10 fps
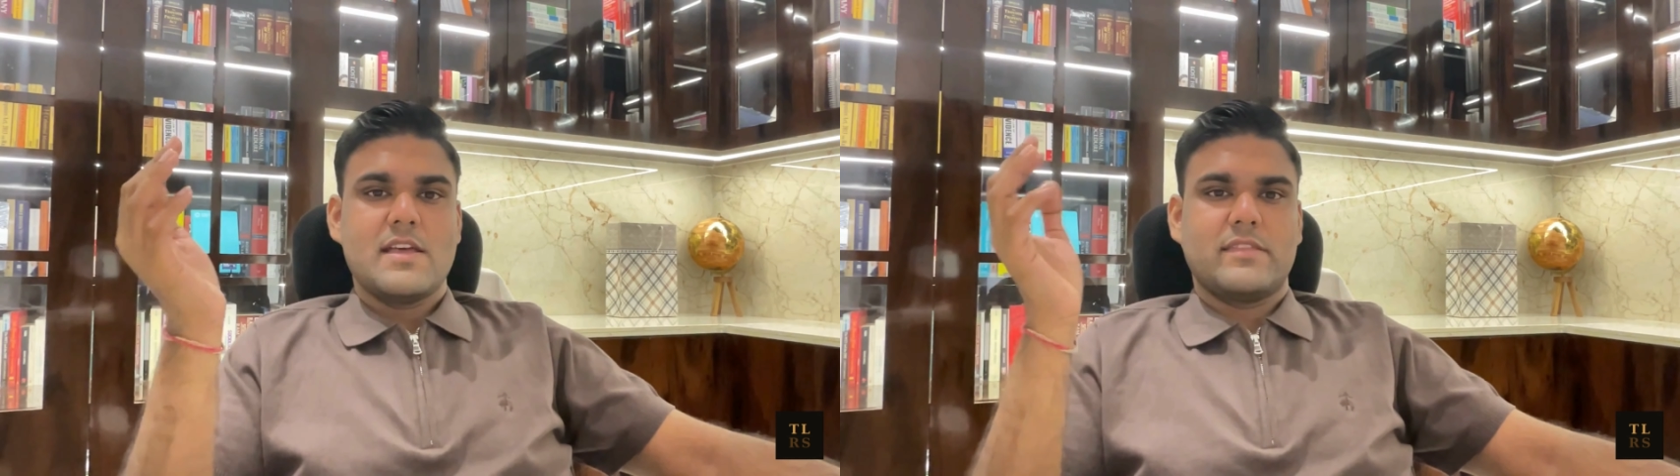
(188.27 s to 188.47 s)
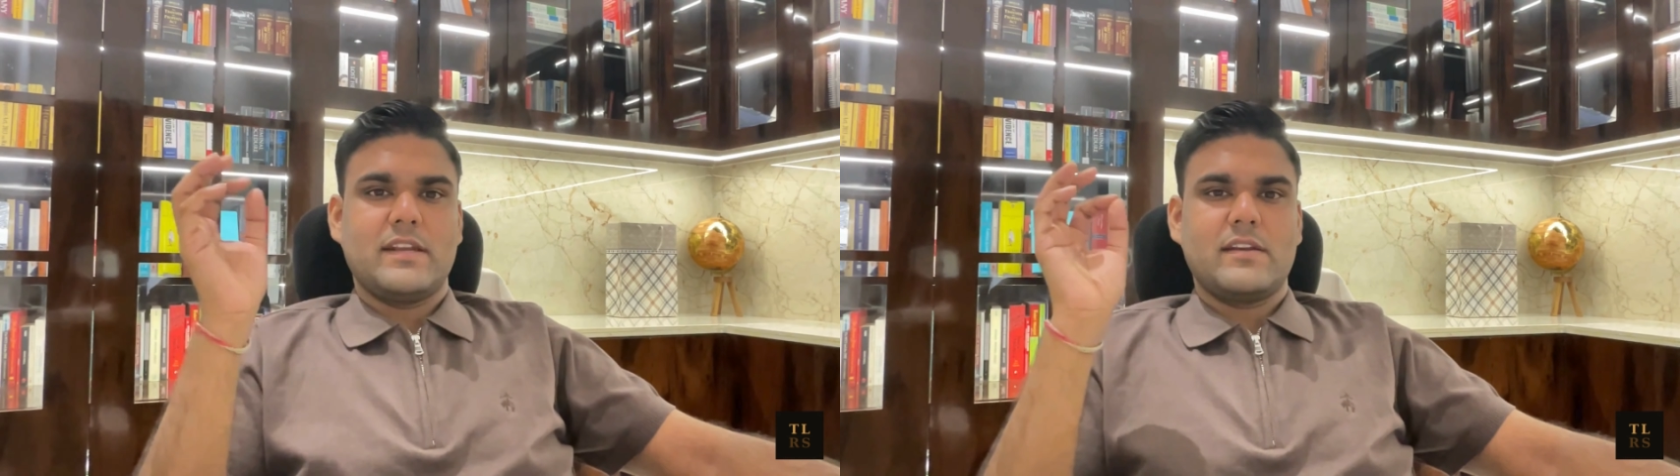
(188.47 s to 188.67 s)

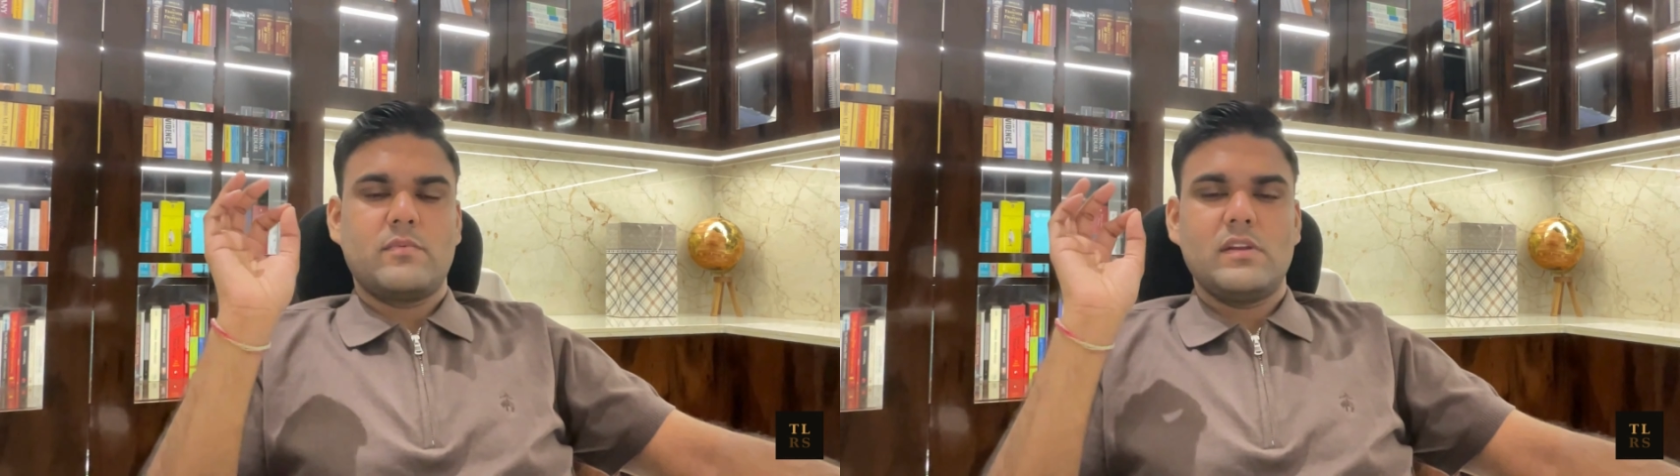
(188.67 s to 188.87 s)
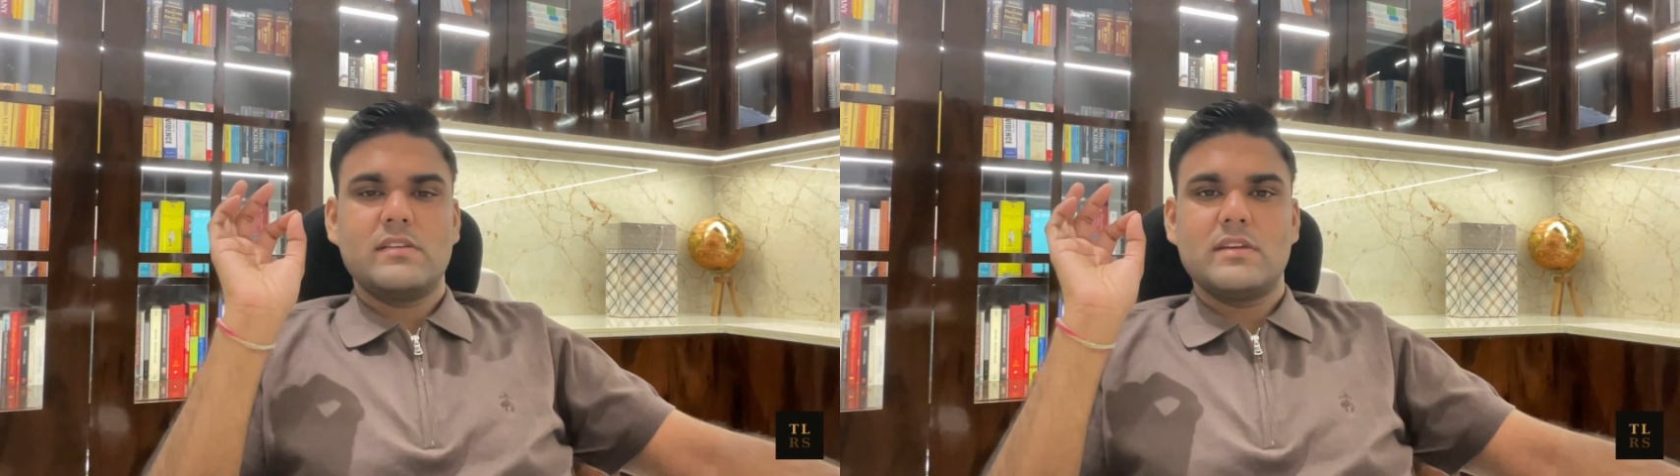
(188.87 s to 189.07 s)
that it
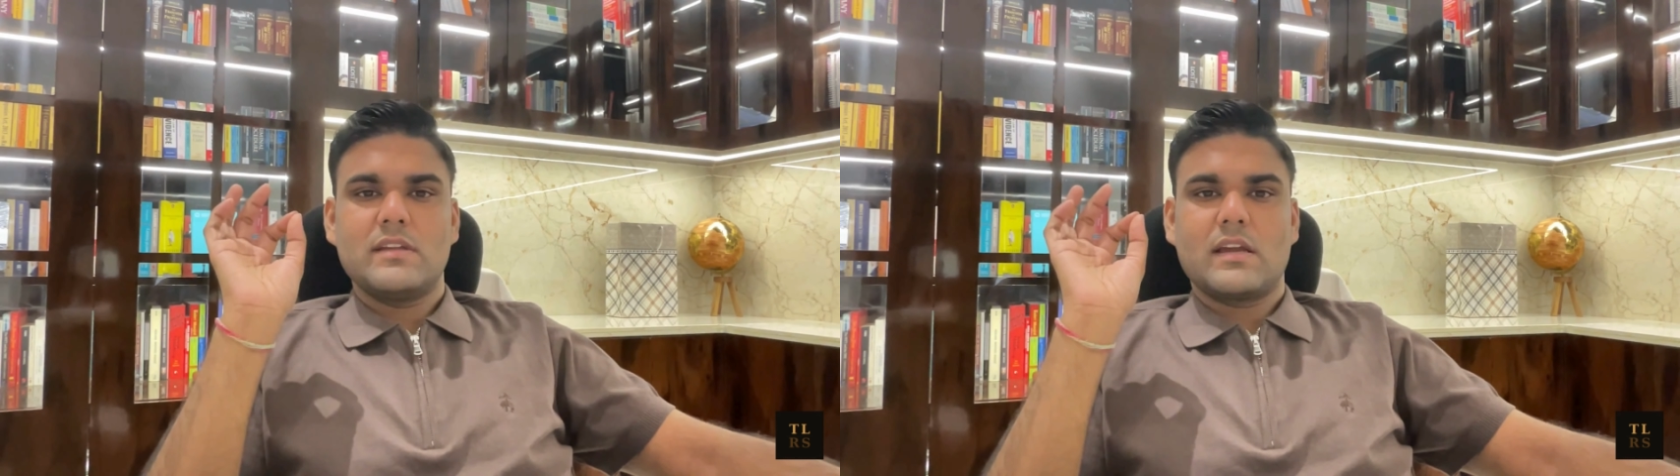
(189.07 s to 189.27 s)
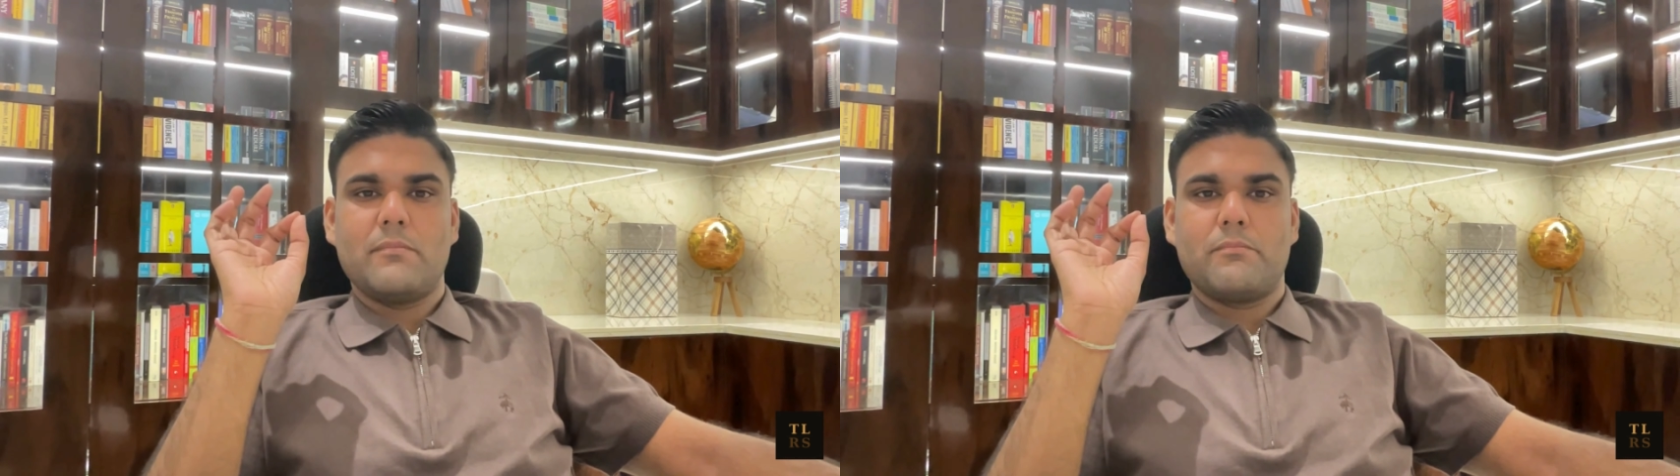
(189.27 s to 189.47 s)
will
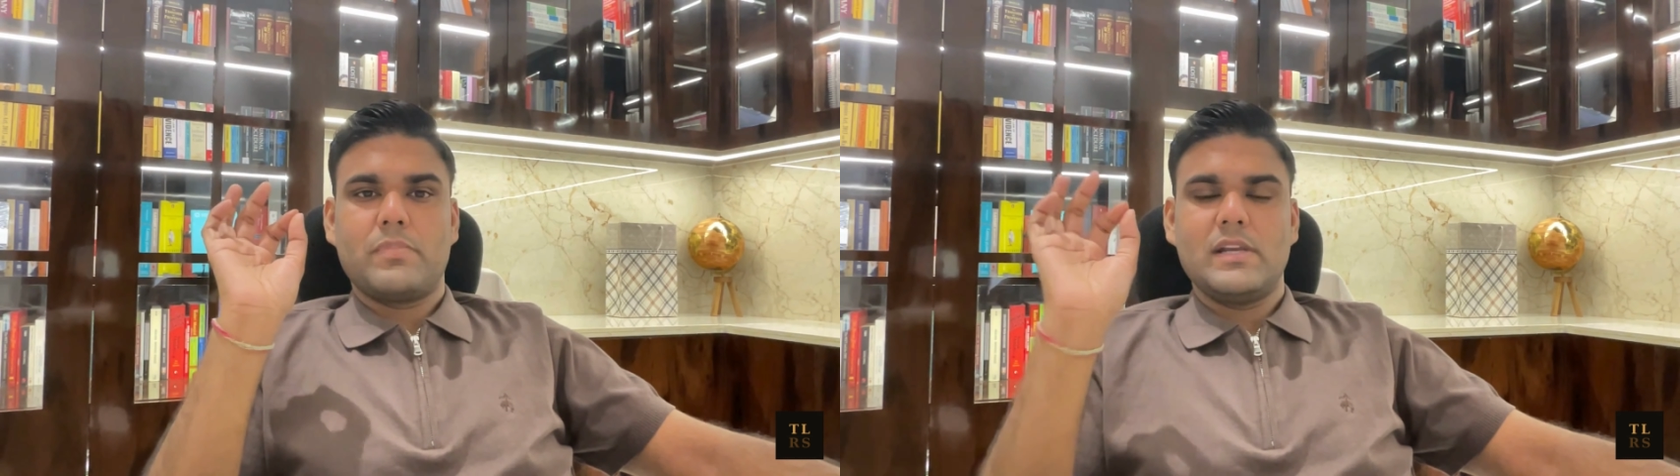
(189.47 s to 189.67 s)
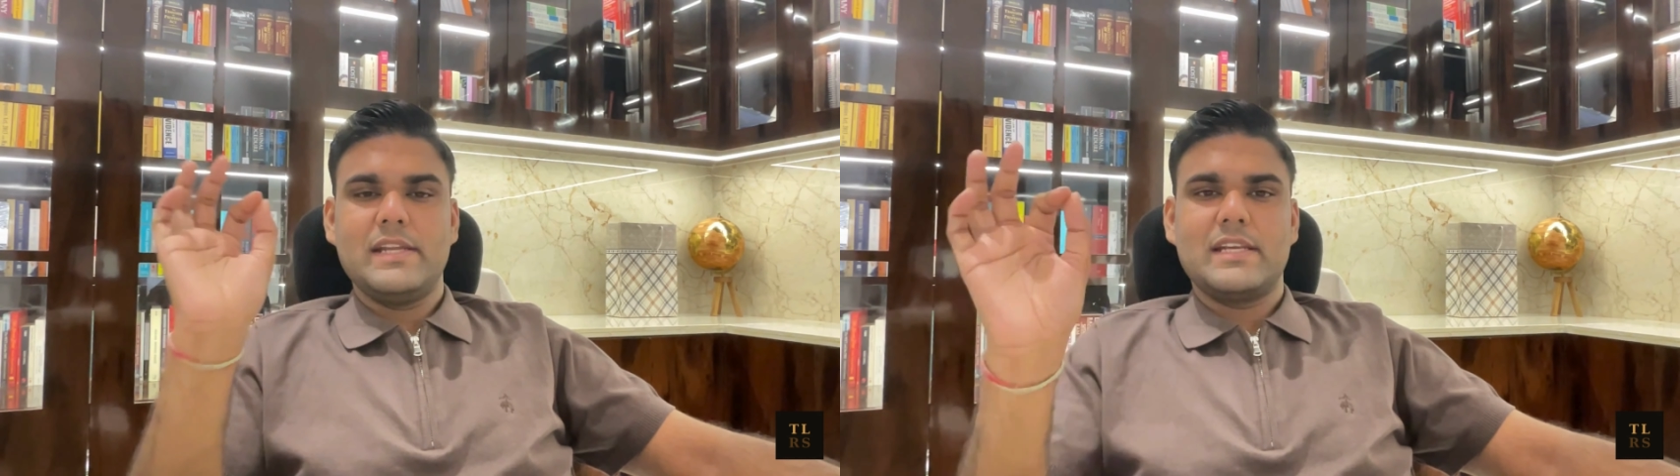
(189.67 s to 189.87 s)

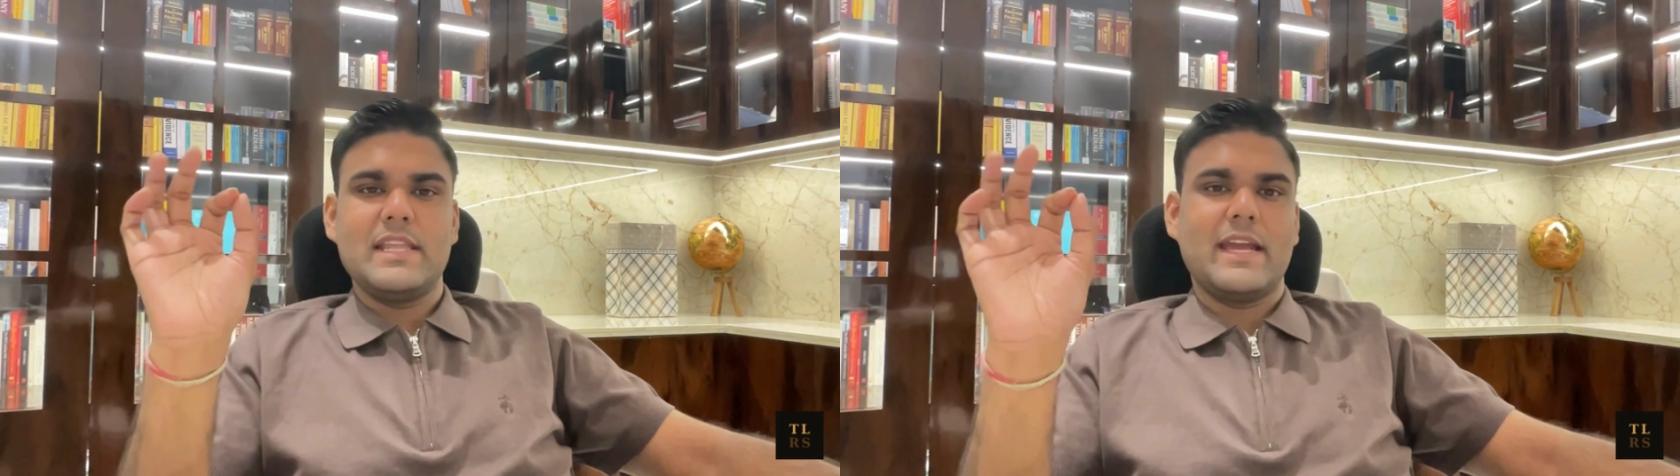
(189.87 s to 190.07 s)
completely